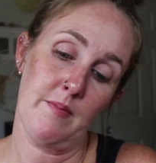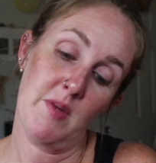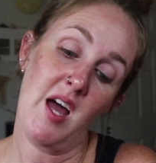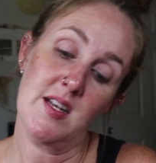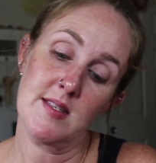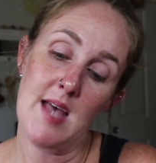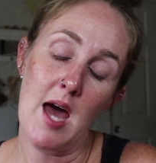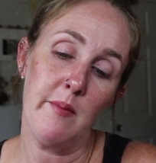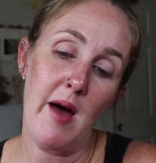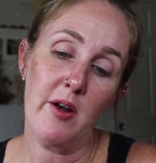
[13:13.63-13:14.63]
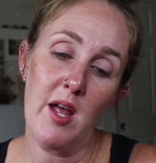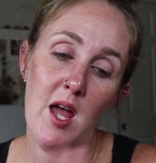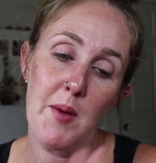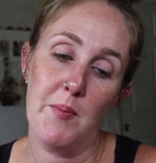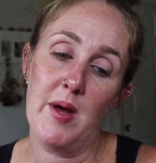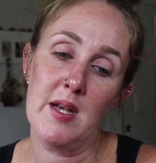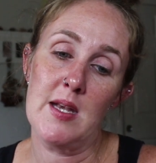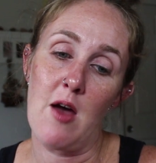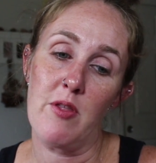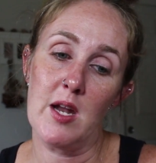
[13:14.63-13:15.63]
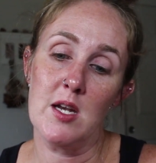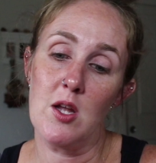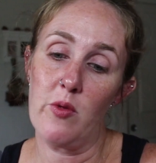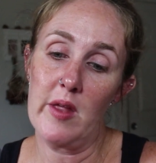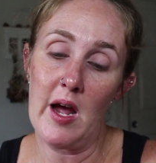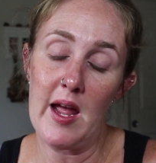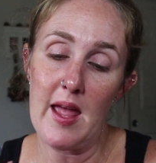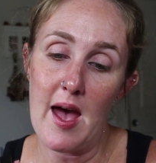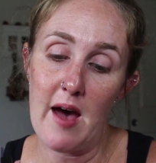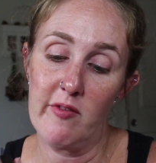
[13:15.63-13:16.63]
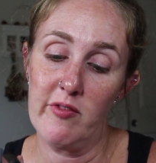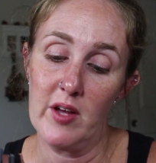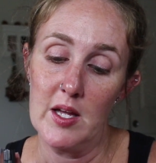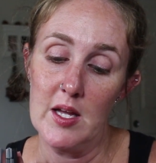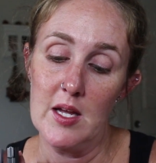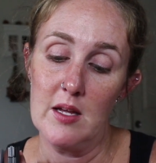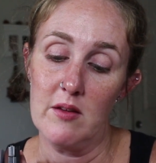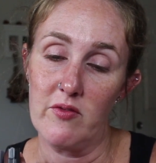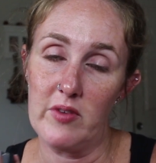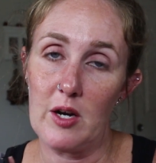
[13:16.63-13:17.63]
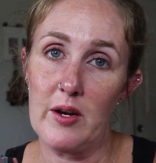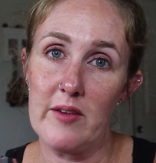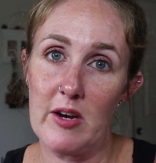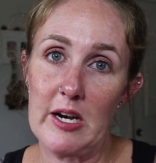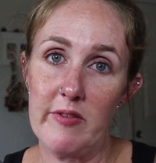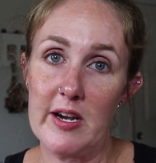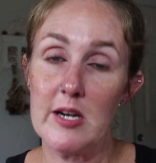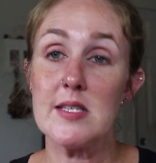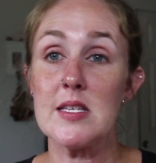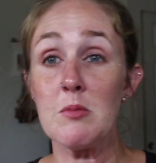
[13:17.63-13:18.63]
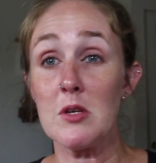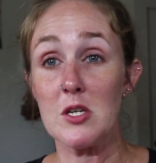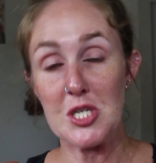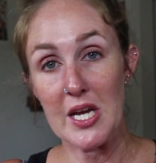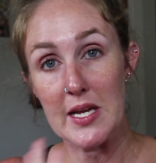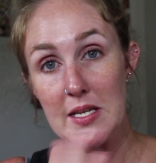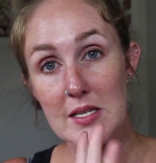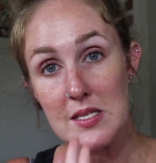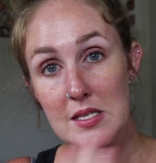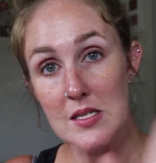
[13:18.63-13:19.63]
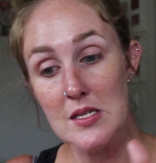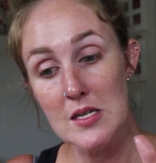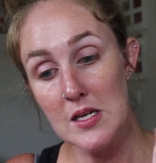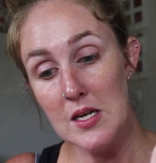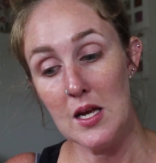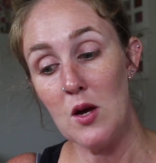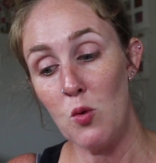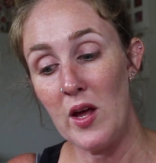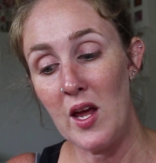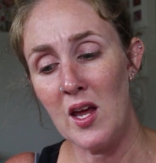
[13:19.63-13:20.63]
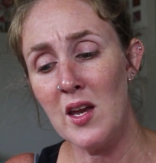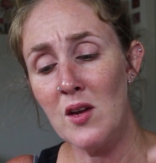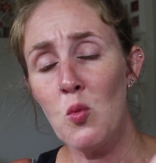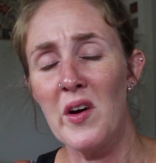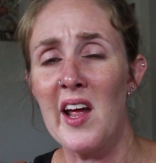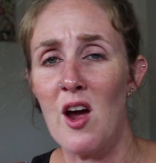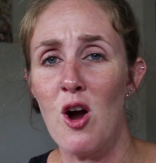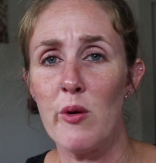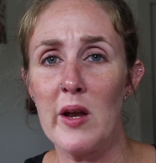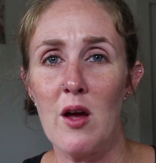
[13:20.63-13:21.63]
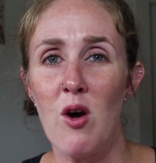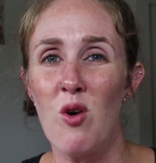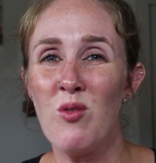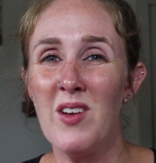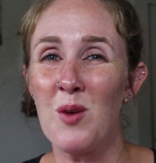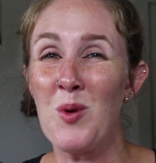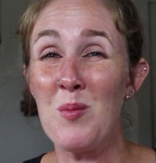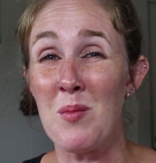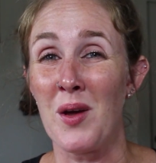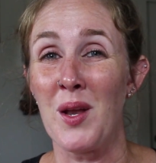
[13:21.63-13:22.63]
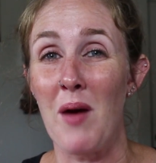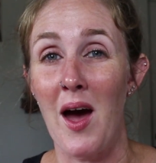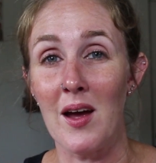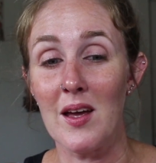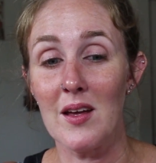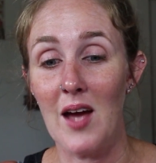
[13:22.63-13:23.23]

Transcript: Kind of sad about it, but now that I know that I have very, very, very similar shades in what I already own, I want my money back.